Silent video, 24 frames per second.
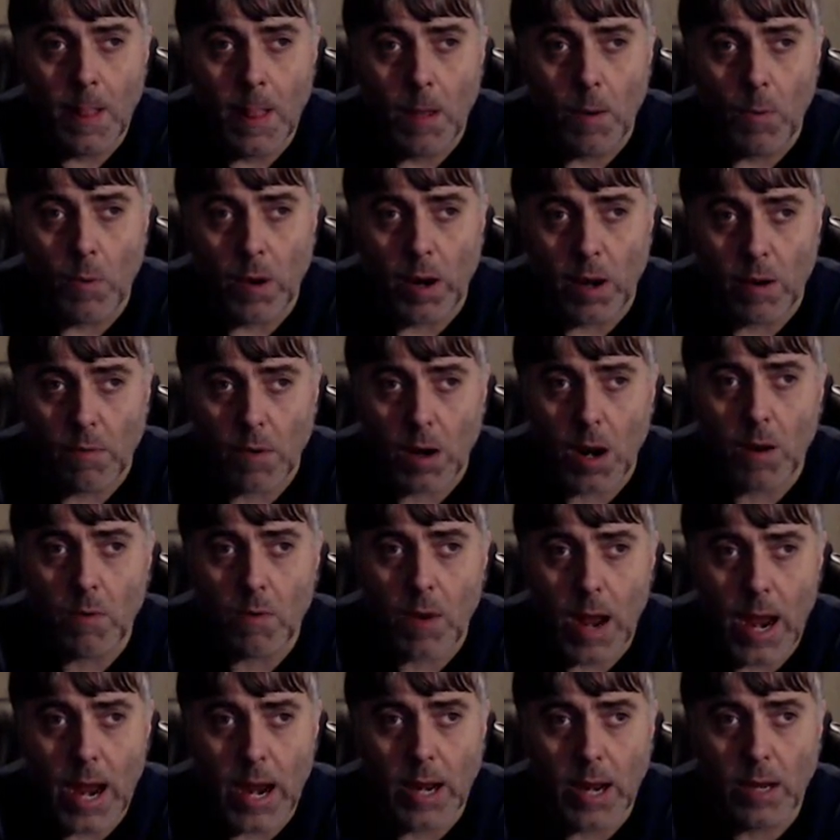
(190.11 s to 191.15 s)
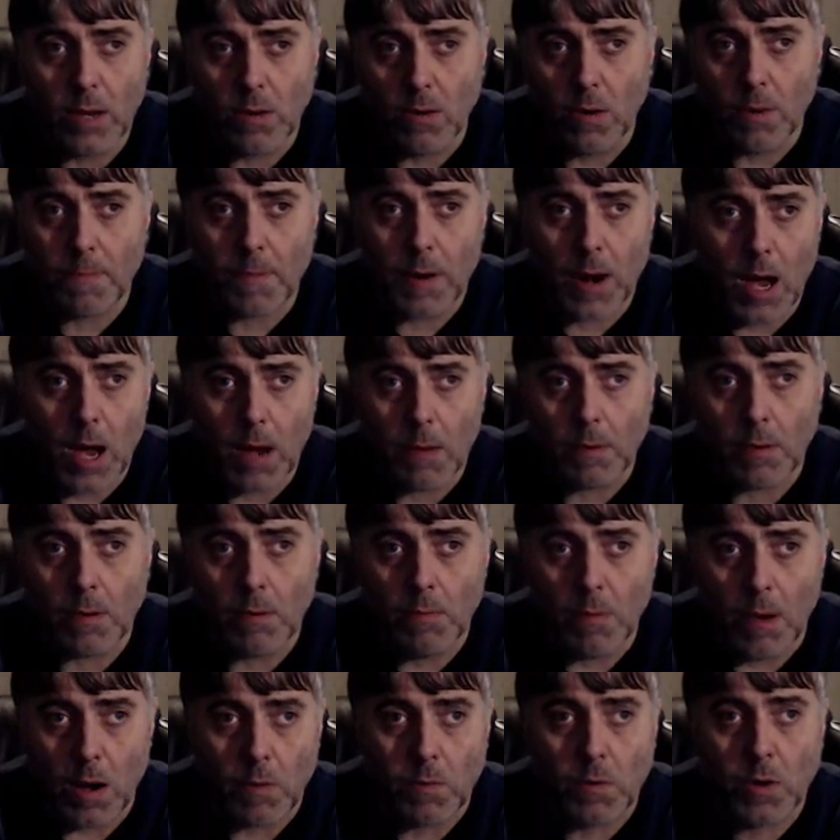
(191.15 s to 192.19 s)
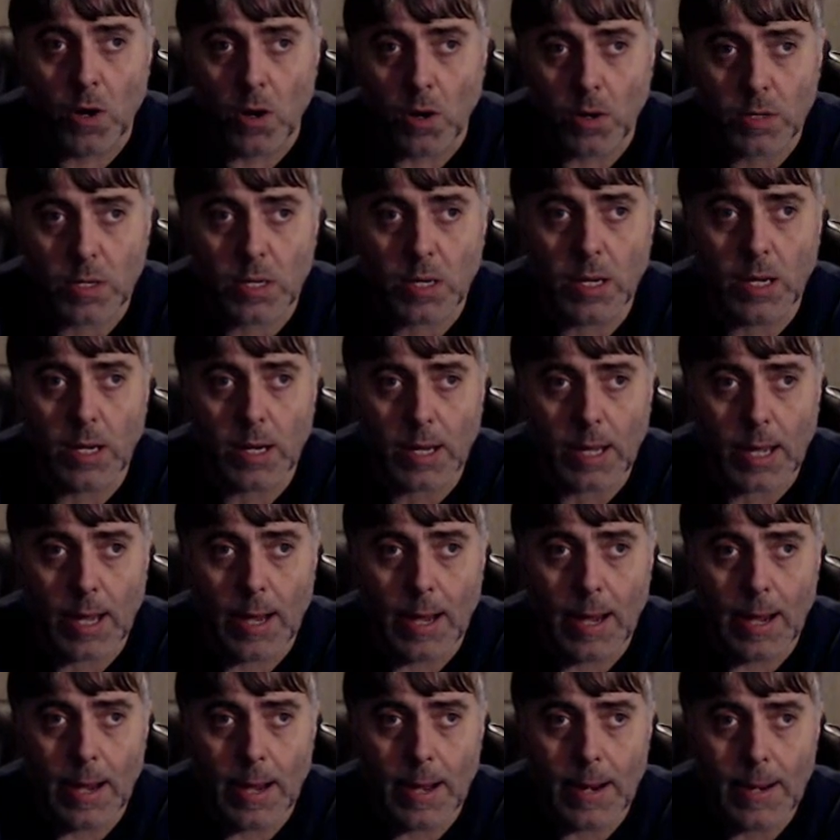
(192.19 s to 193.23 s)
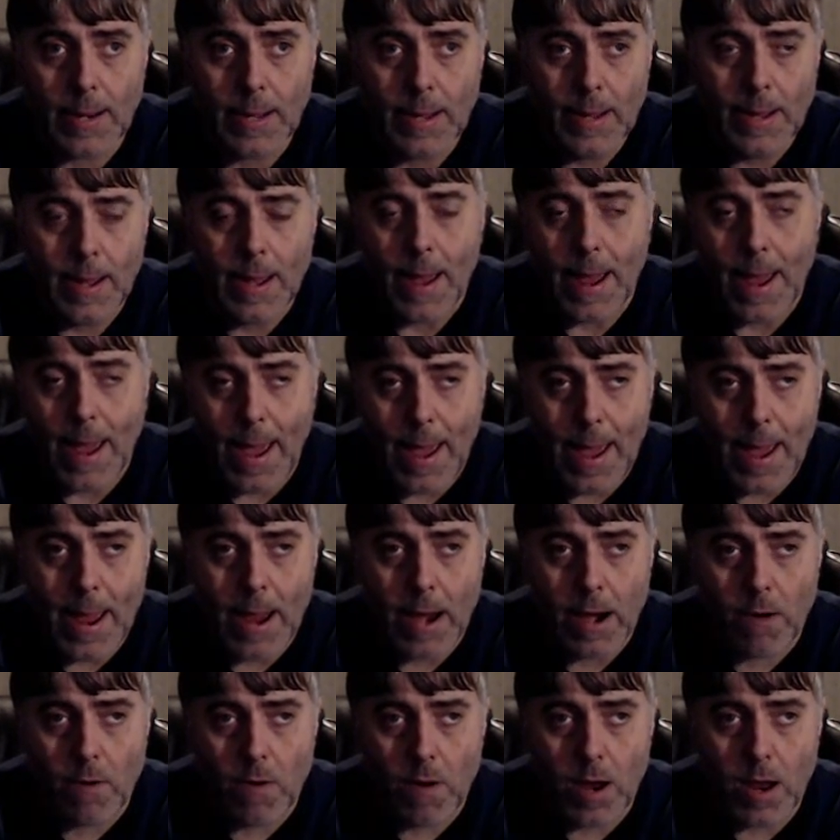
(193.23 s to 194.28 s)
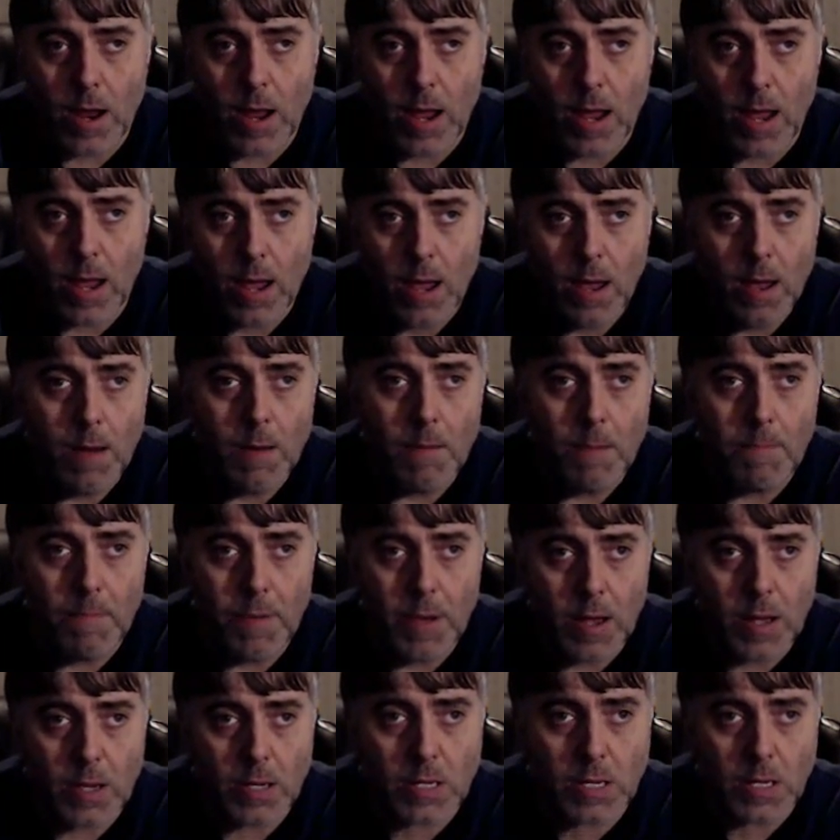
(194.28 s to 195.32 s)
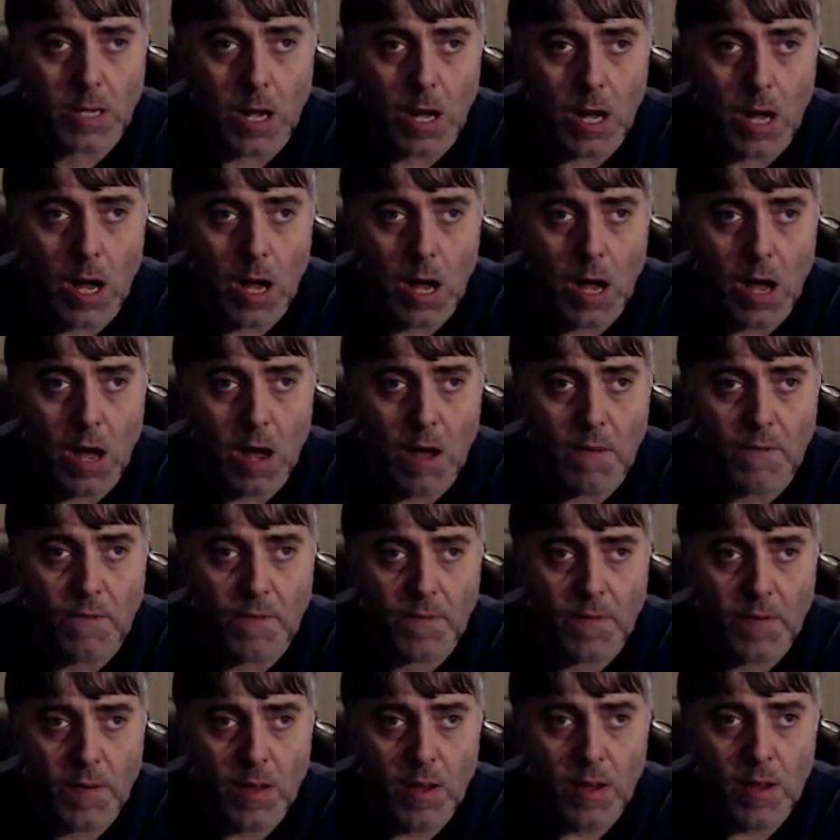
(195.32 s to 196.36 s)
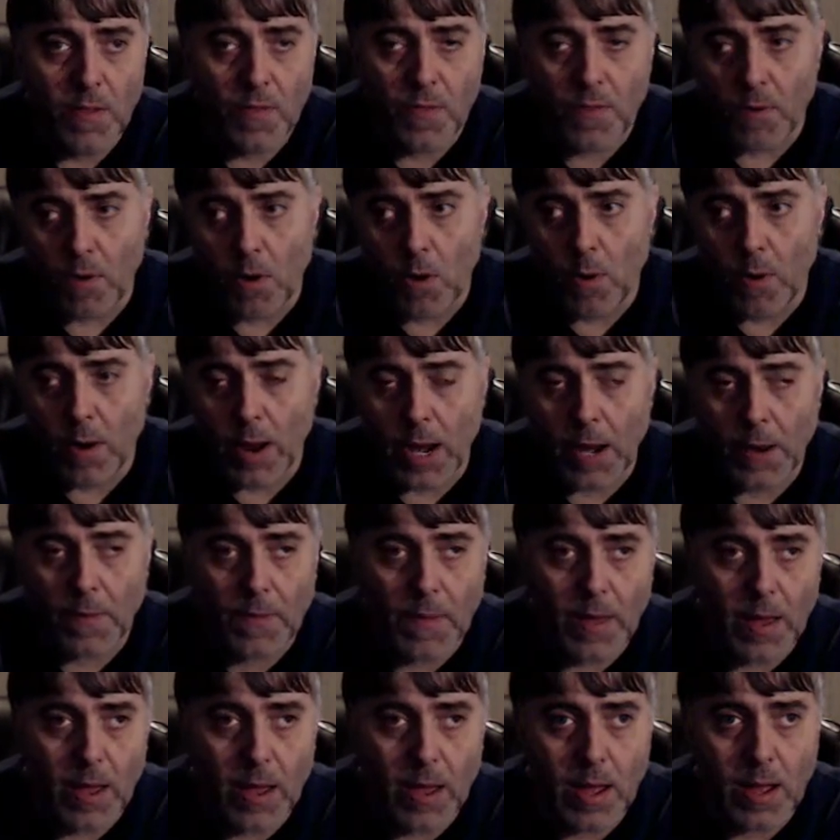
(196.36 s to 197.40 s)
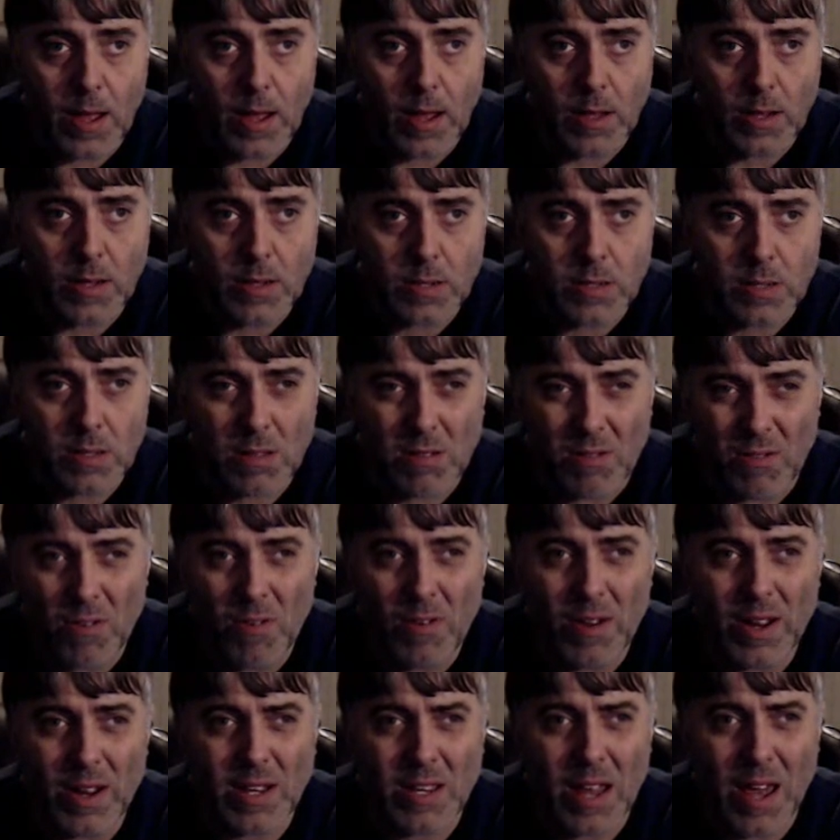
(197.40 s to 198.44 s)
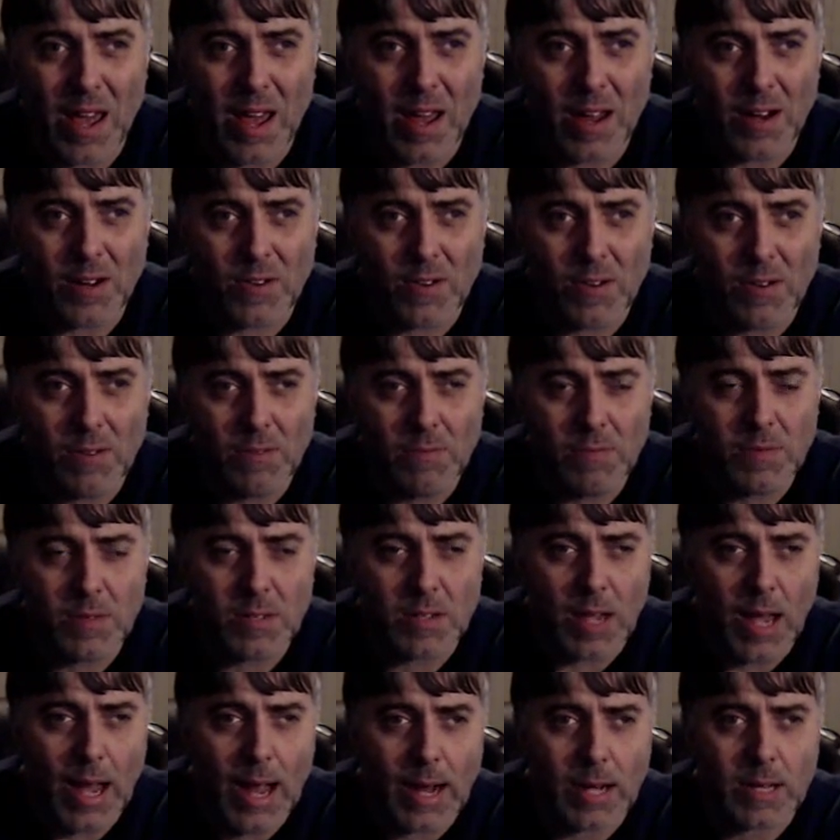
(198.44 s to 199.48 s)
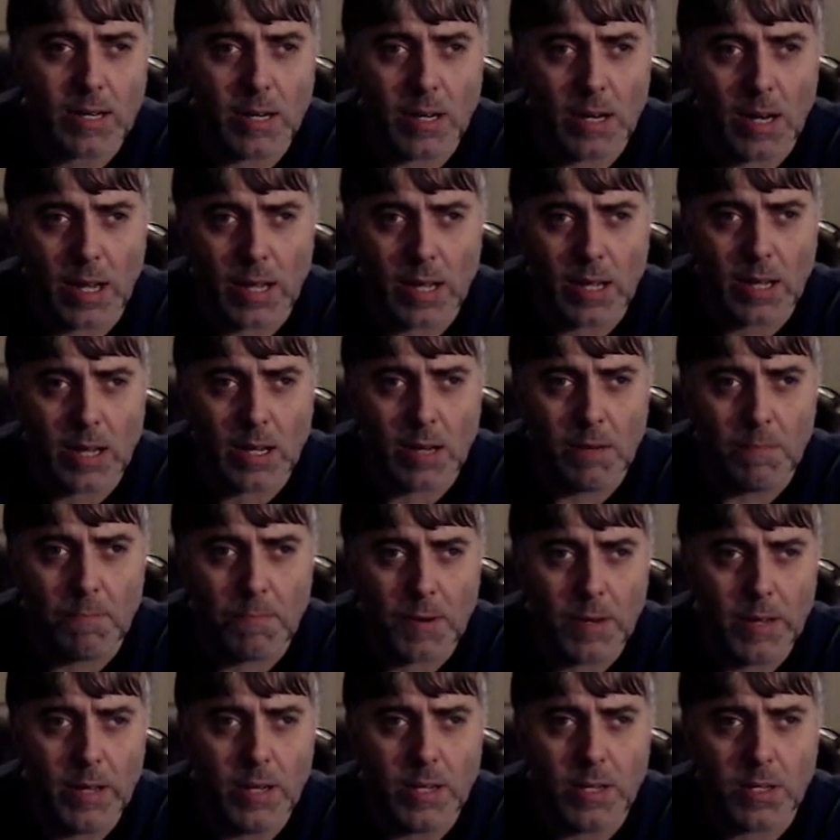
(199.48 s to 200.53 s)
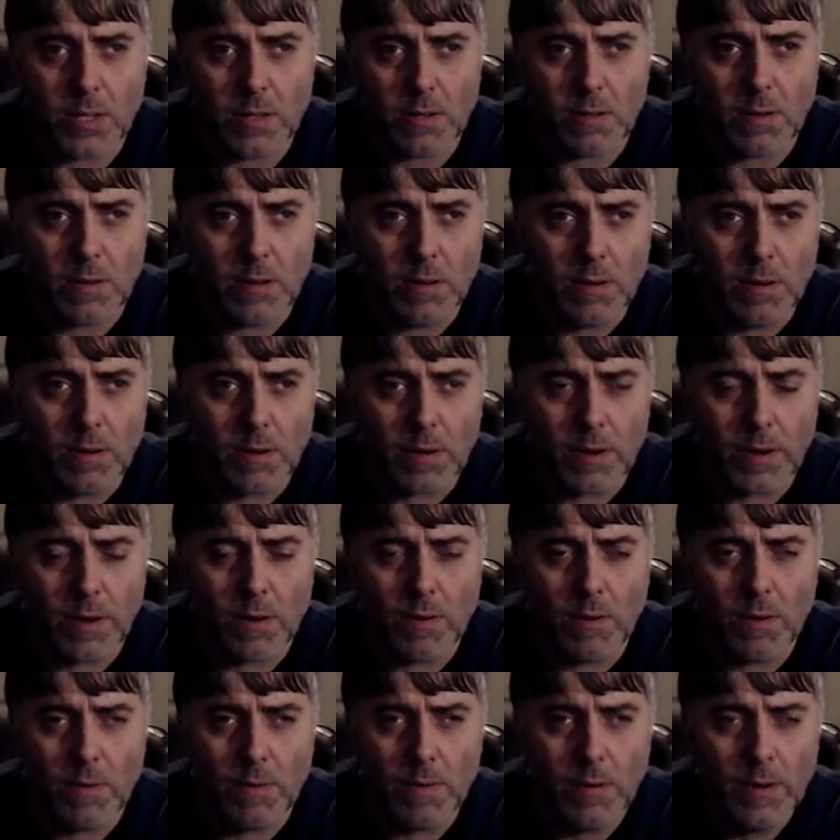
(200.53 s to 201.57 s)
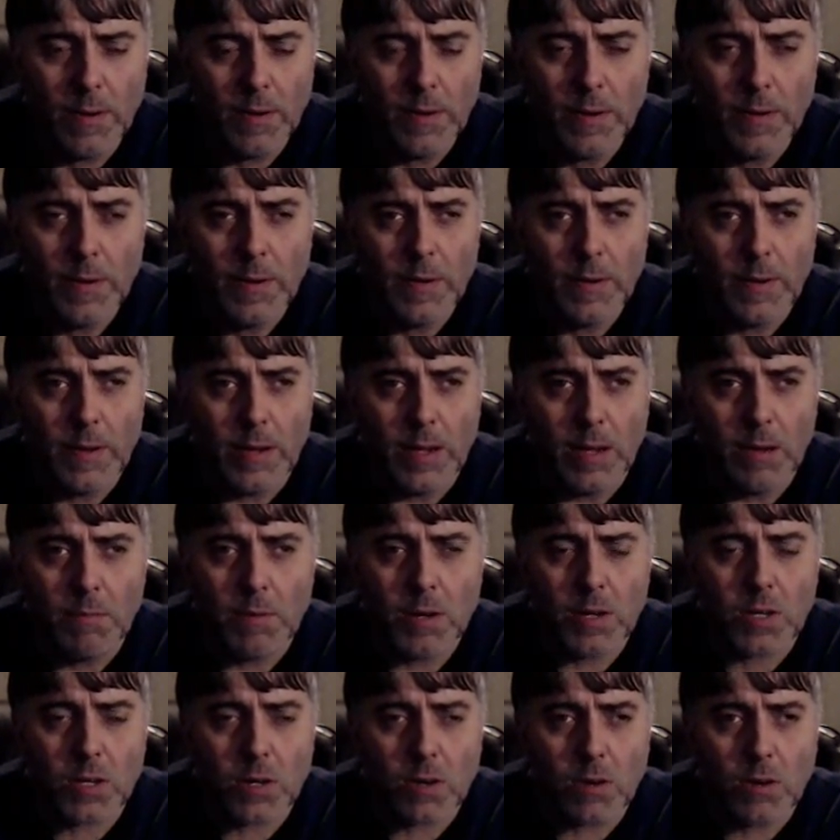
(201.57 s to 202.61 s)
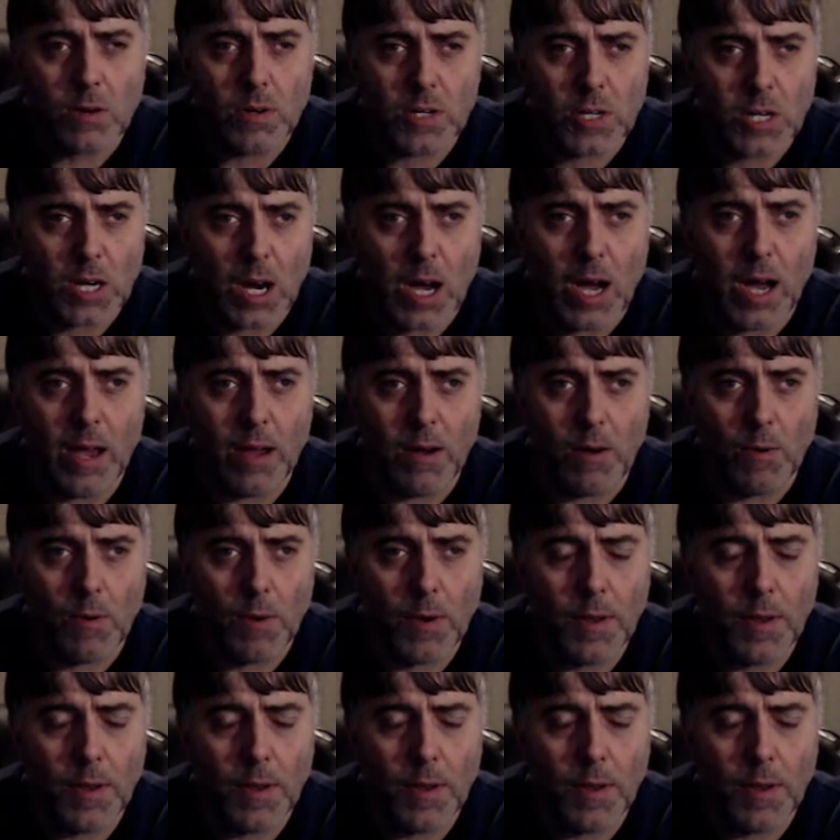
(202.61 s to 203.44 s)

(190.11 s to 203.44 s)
whenever I ran into a problem of cursing at God, angry, pissed off, throwing things, throwing tantrums, acting like a complete little immature child,